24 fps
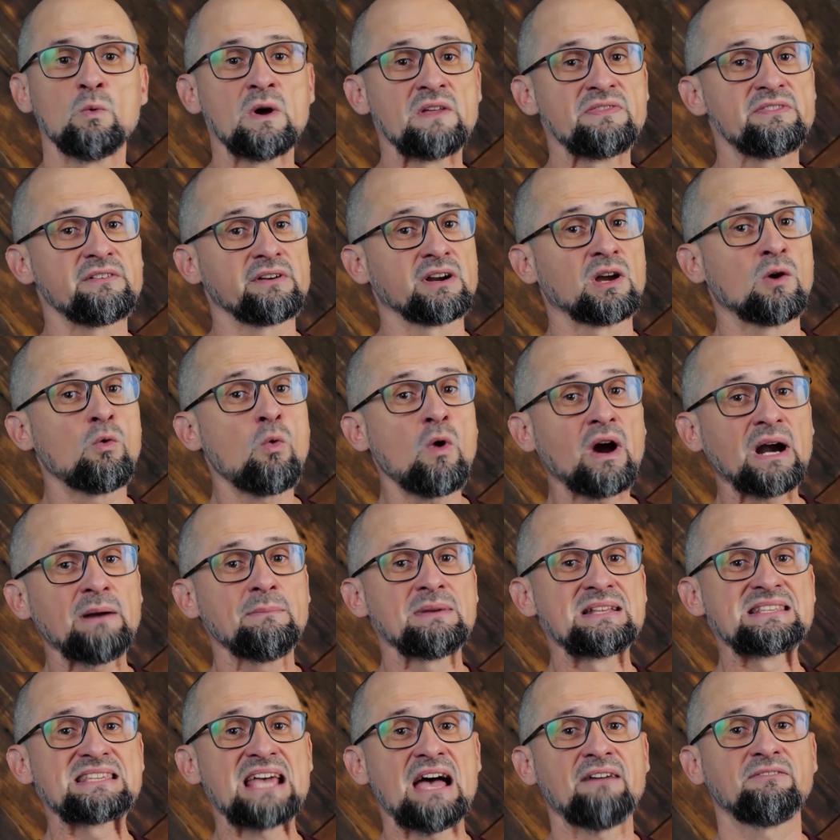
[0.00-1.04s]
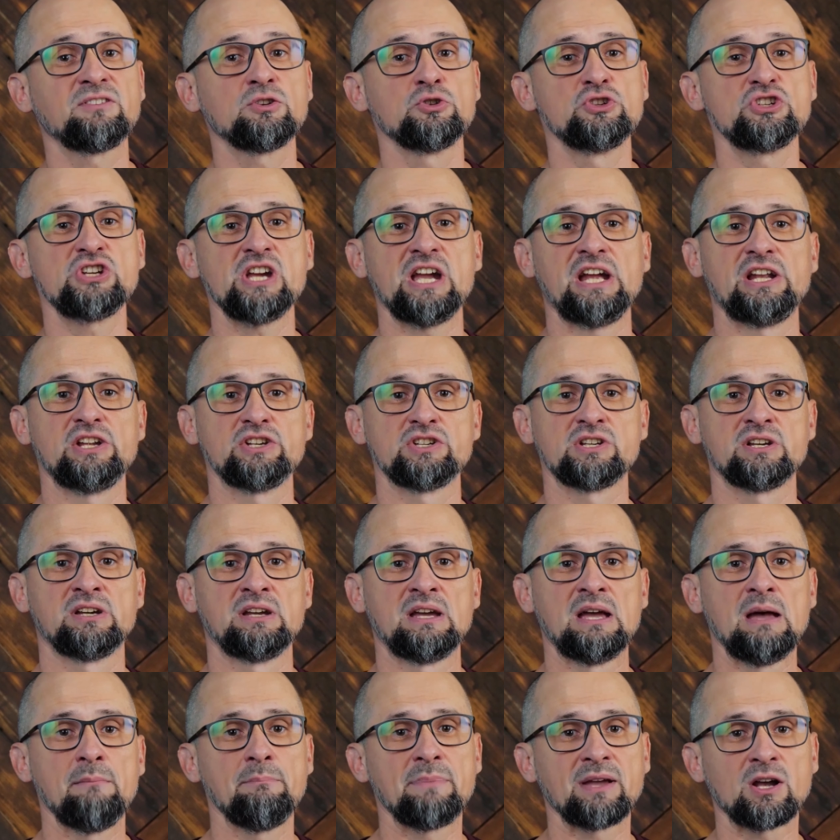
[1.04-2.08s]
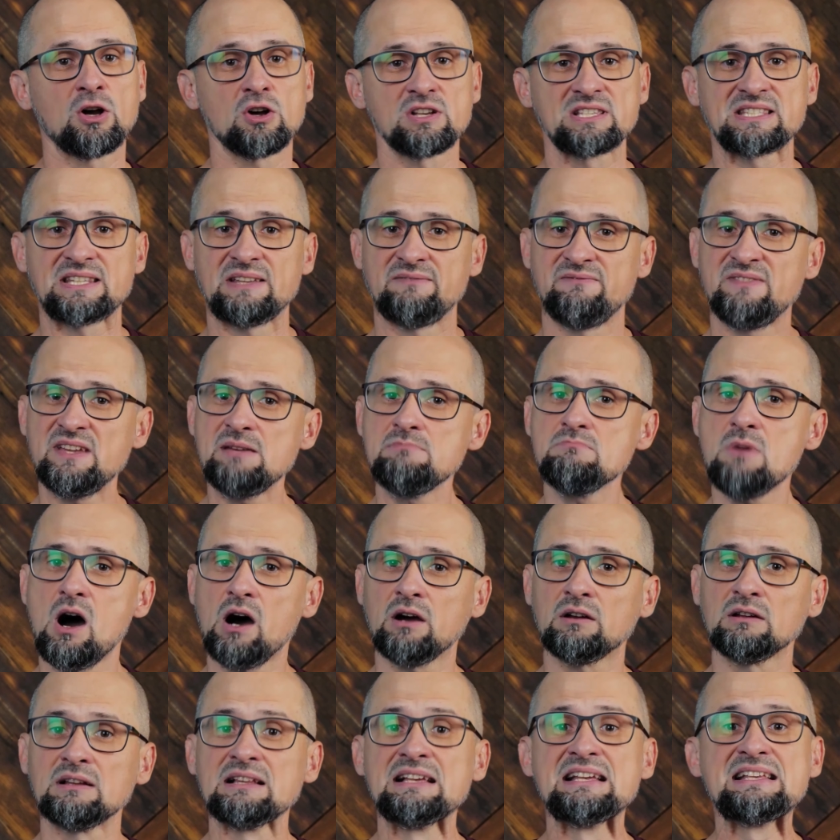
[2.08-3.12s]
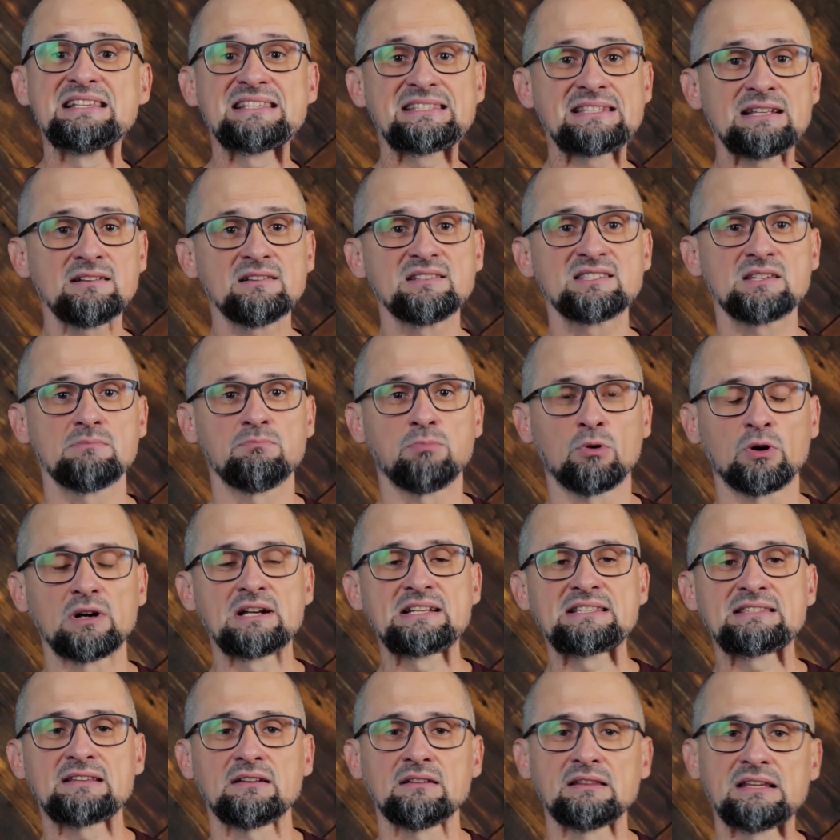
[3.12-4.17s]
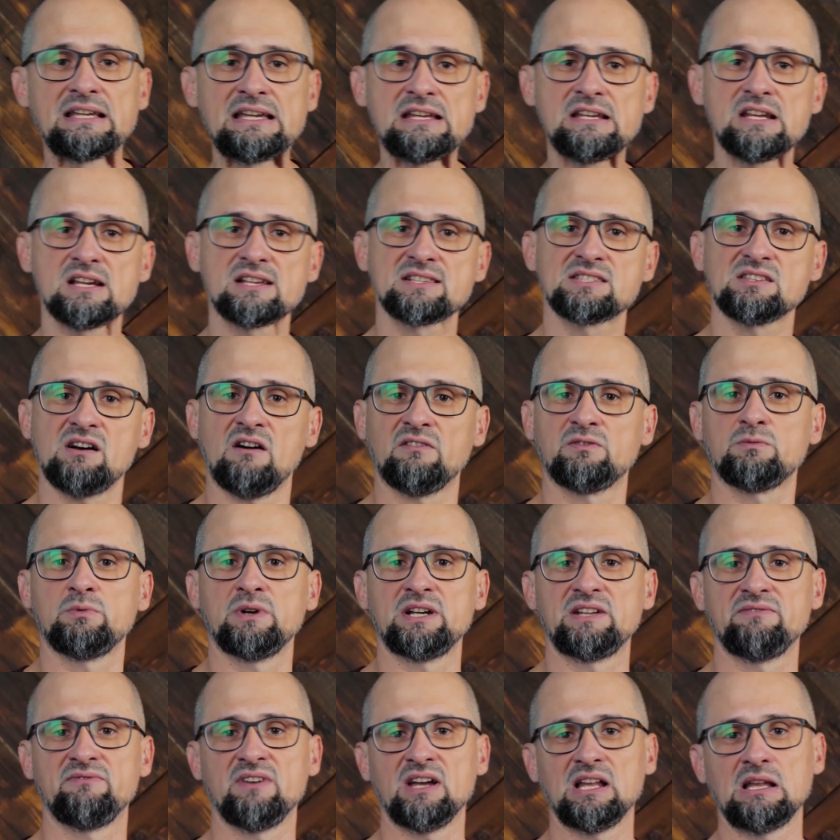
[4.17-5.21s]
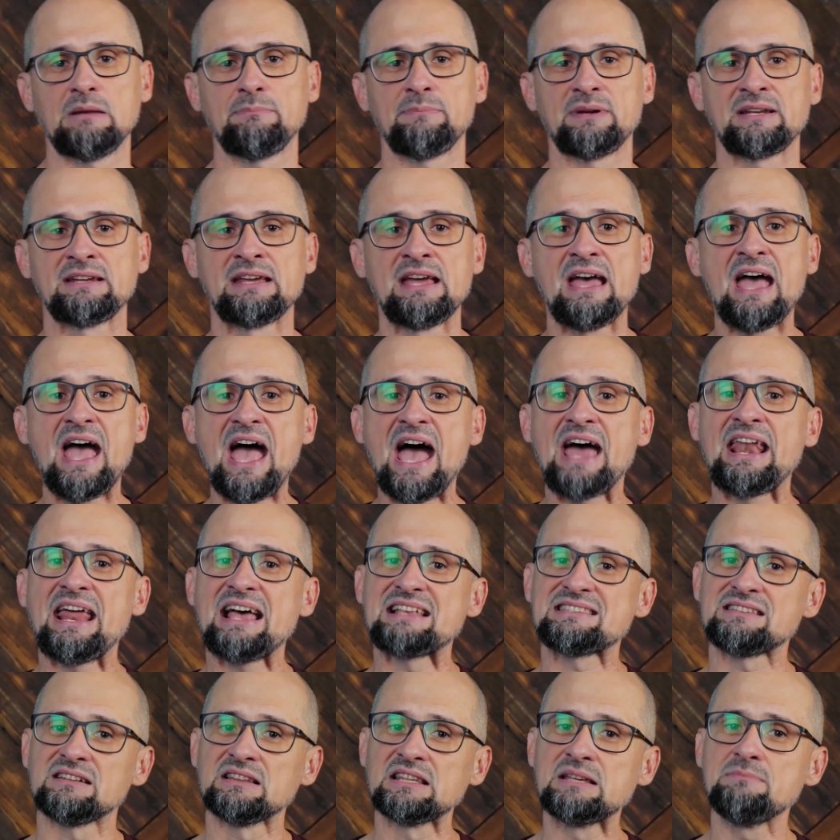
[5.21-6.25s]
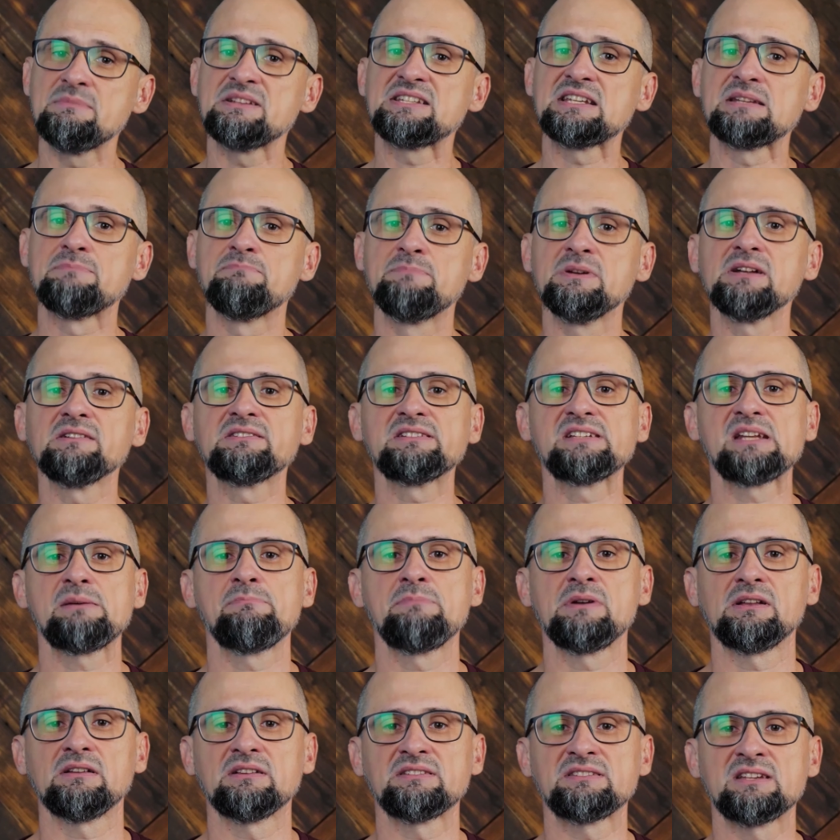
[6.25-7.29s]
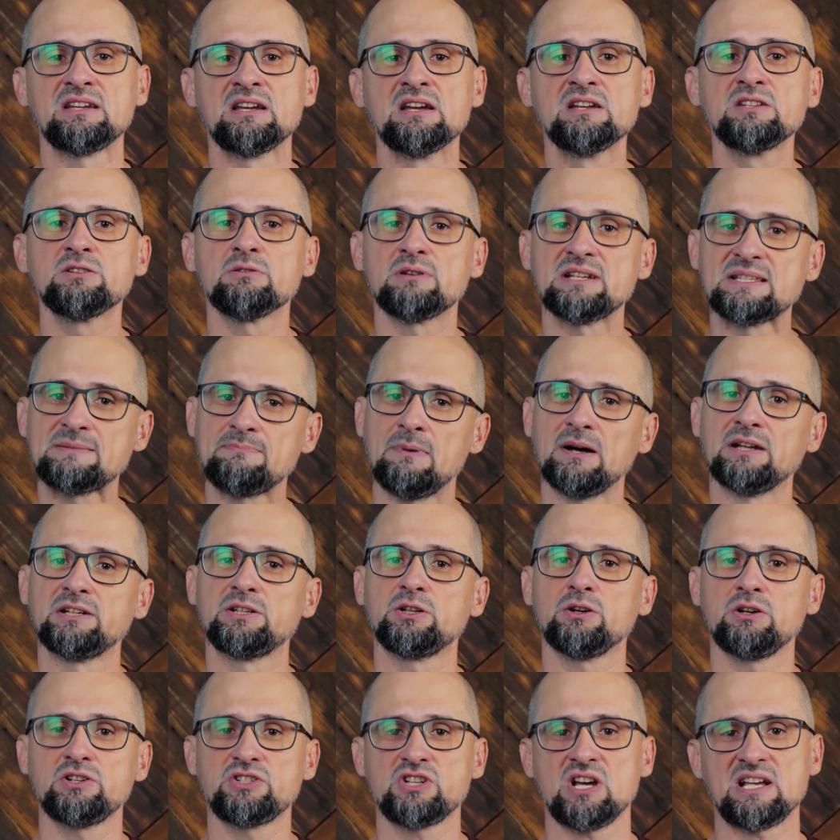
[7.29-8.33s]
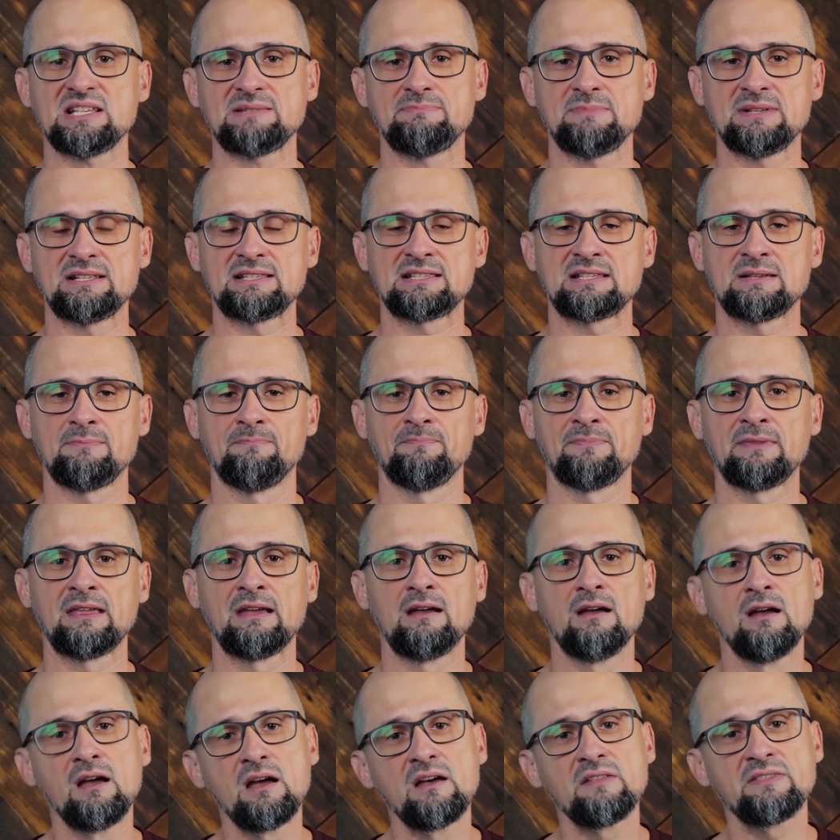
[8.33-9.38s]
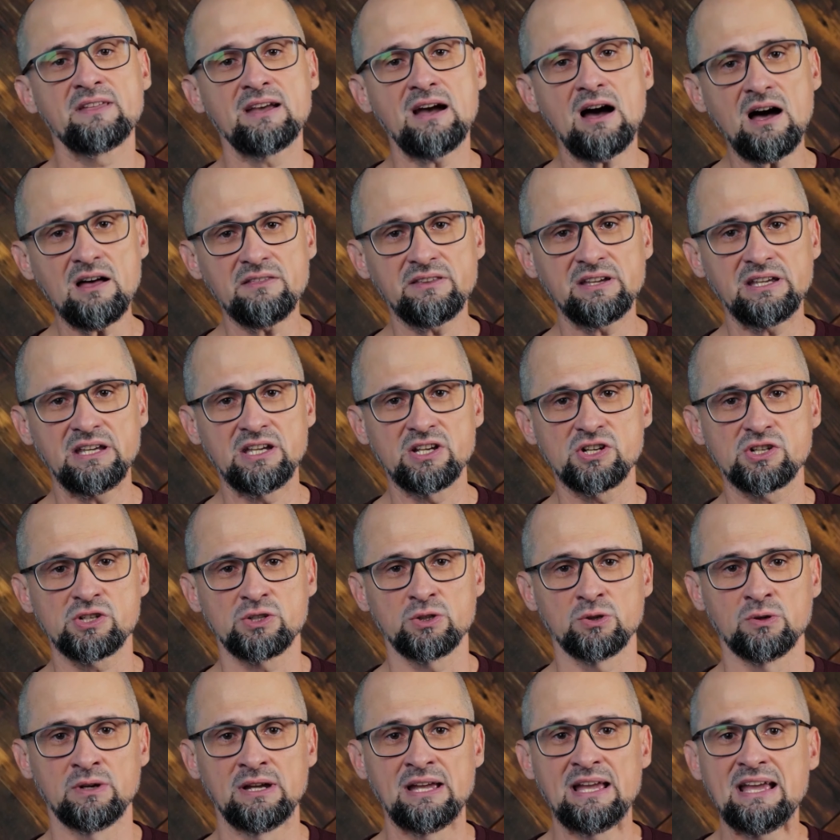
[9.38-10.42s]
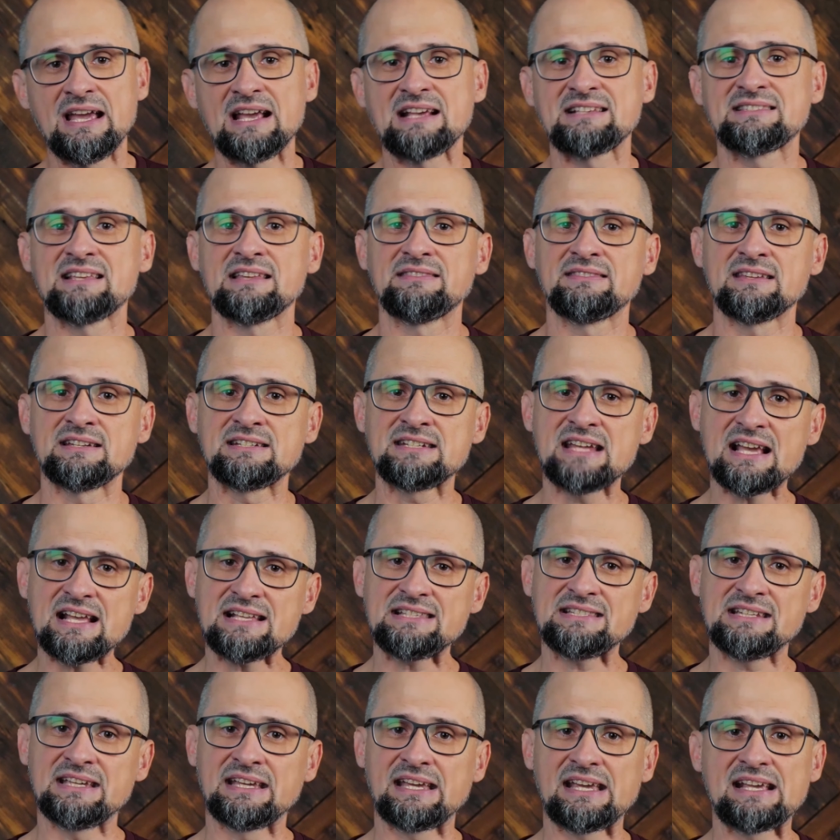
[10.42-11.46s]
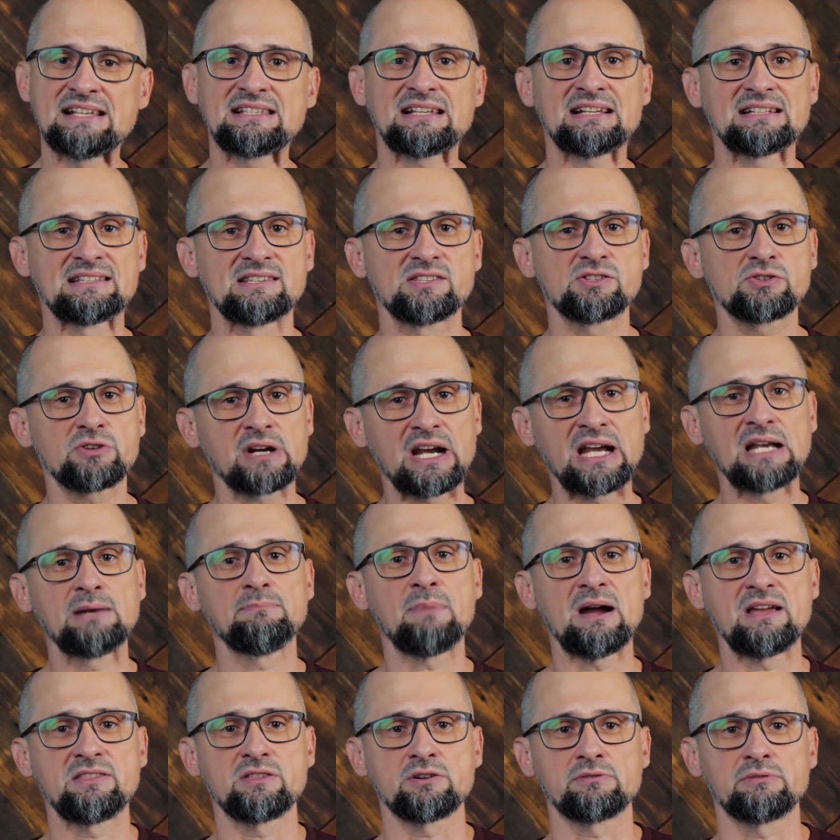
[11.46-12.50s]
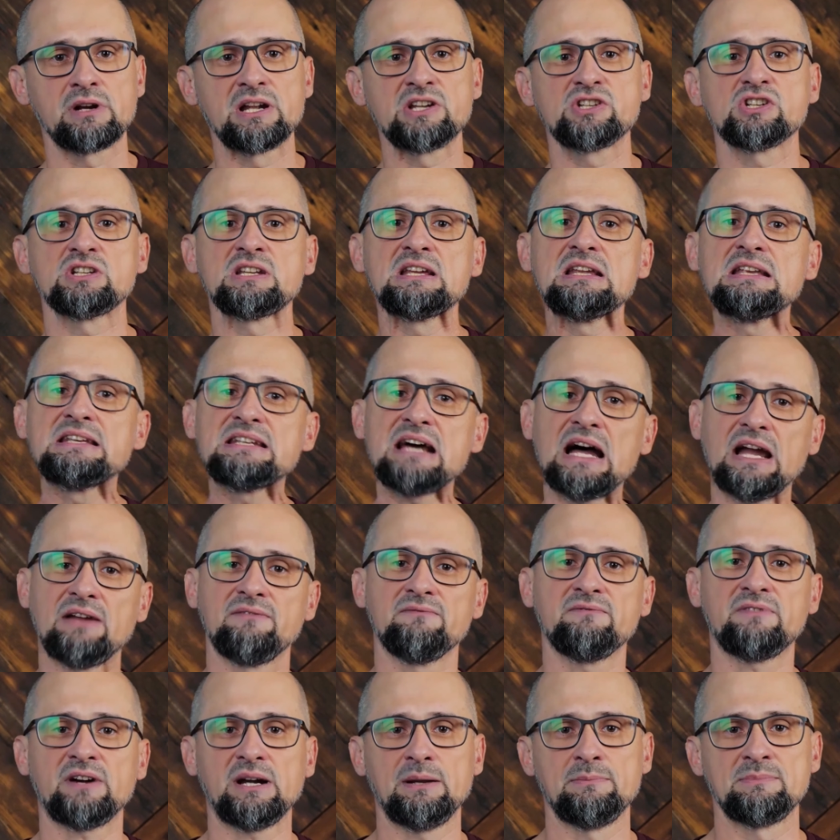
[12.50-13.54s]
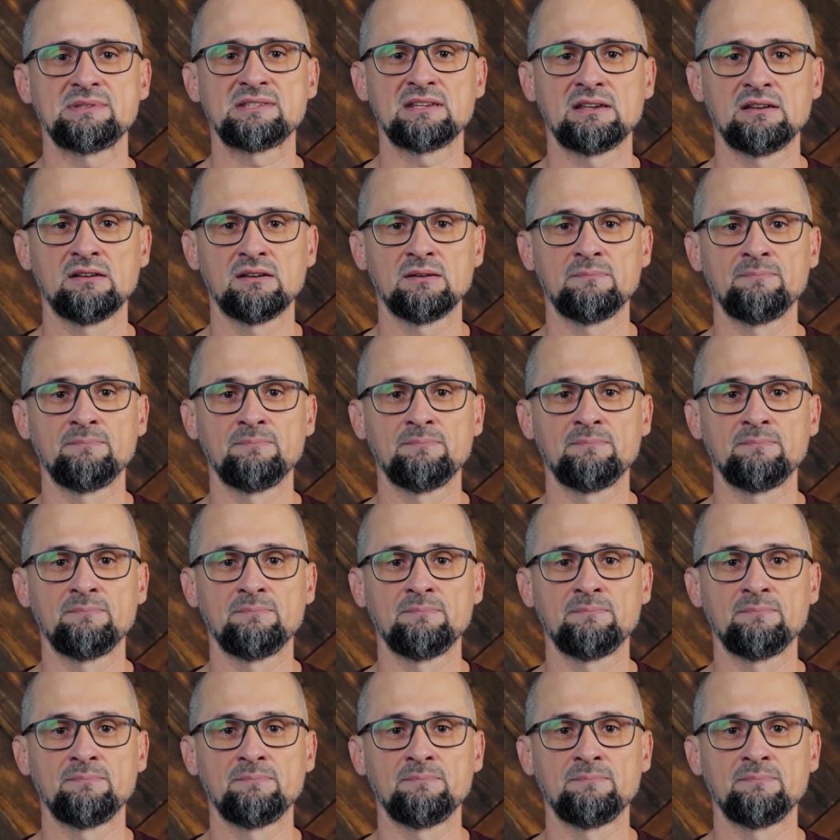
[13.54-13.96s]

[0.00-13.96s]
when the requirements have to change, because the V model still supports the linear software development and has a limited built-in ability to respond to adjustments. The other issue is that the testing is constrained by the rigid timeframes.